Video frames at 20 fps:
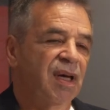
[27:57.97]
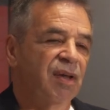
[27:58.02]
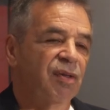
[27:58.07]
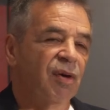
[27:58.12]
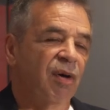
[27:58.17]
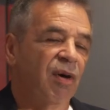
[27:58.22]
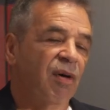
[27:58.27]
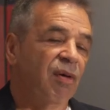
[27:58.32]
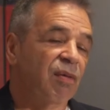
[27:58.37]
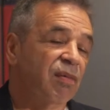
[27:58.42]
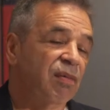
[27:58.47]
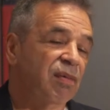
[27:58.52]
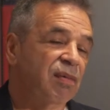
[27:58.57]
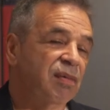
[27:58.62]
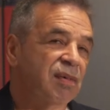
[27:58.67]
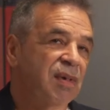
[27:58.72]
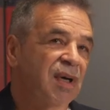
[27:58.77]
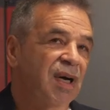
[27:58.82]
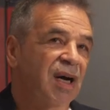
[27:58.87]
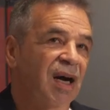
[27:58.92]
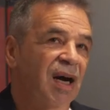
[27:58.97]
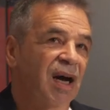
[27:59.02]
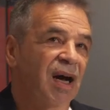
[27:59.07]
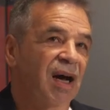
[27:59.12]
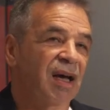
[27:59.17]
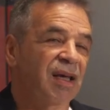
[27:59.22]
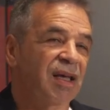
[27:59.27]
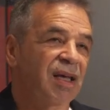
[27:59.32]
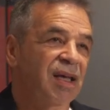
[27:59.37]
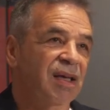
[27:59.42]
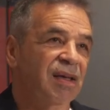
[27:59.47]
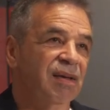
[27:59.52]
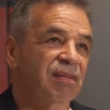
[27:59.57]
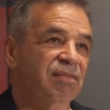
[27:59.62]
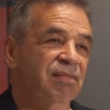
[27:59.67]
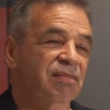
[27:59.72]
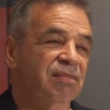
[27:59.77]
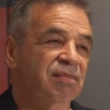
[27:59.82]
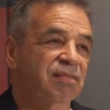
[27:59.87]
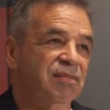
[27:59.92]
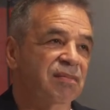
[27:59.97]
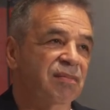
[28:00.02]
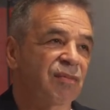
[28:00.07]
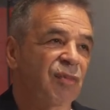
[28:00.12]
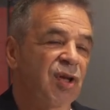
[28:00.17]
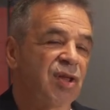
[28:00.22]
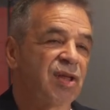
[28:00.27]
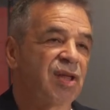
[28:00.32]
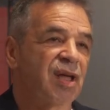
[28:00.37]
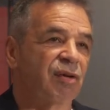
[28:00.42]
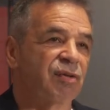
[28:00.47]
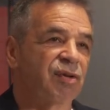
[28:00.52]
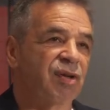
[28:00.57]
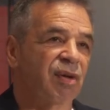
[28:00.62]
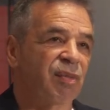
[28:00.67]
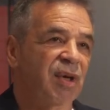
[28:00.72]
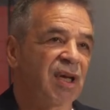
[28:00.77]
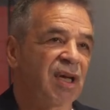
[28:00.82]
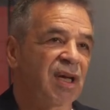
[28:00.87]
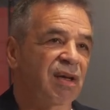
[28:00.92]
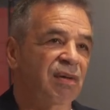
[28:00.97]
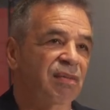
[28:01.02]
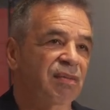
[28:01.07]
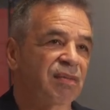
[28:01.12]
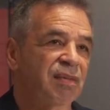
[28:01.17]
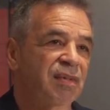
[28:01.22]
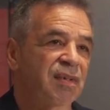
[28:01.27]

So uh, he reached out to me,